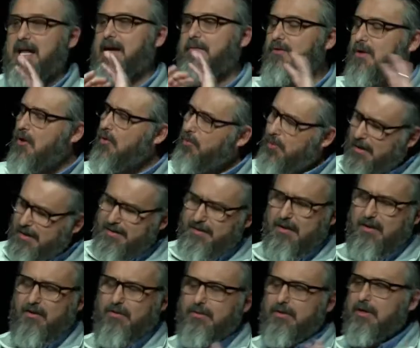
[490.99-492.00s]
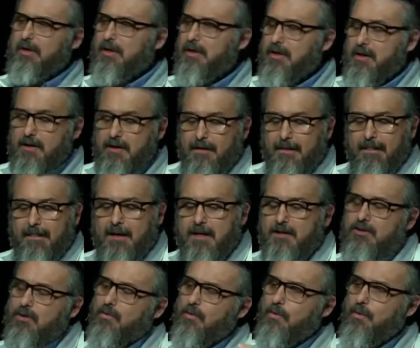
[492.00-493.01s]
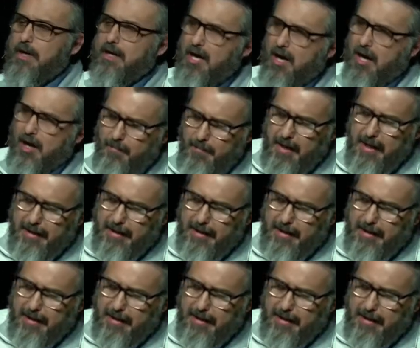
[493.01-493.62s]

Moses is like, No, please don't. So then